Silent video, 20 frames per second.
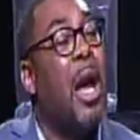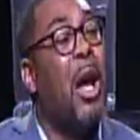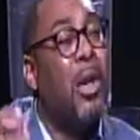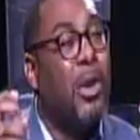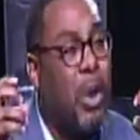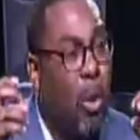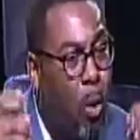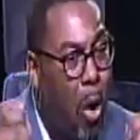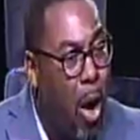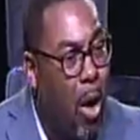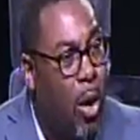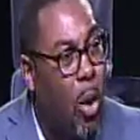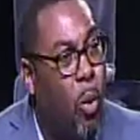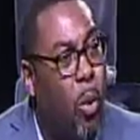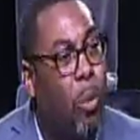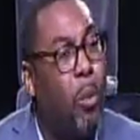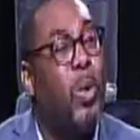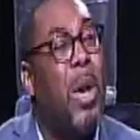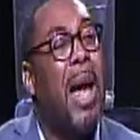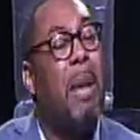to
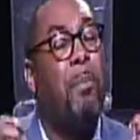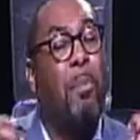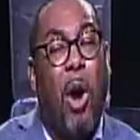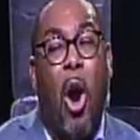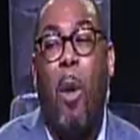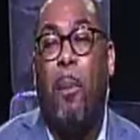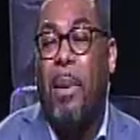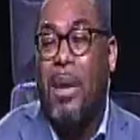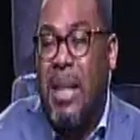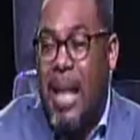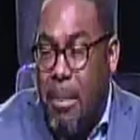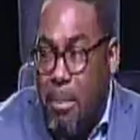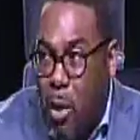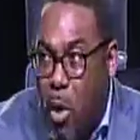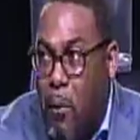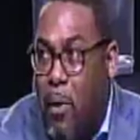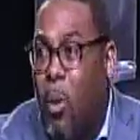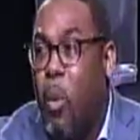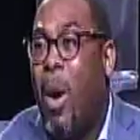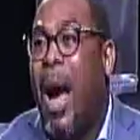walk in purpose and
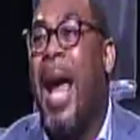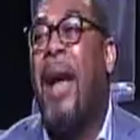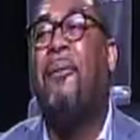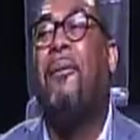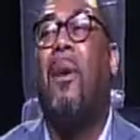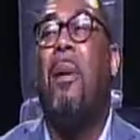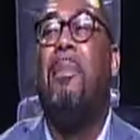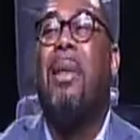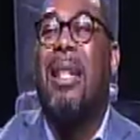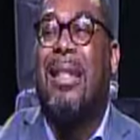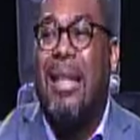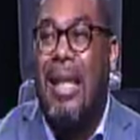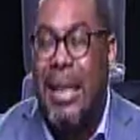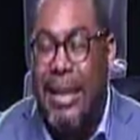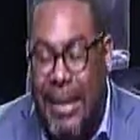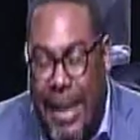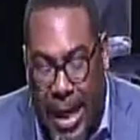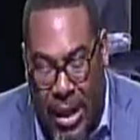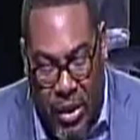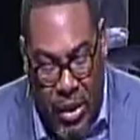move away from this
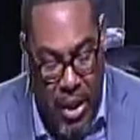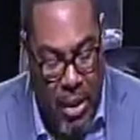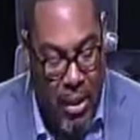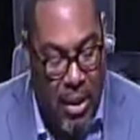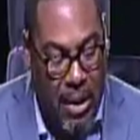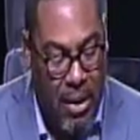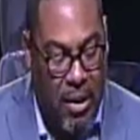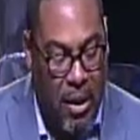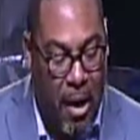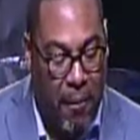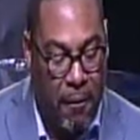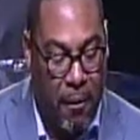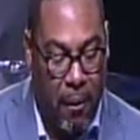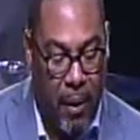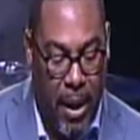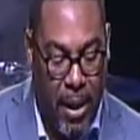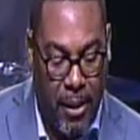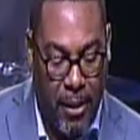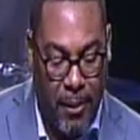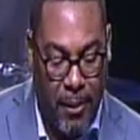addiction to suffering.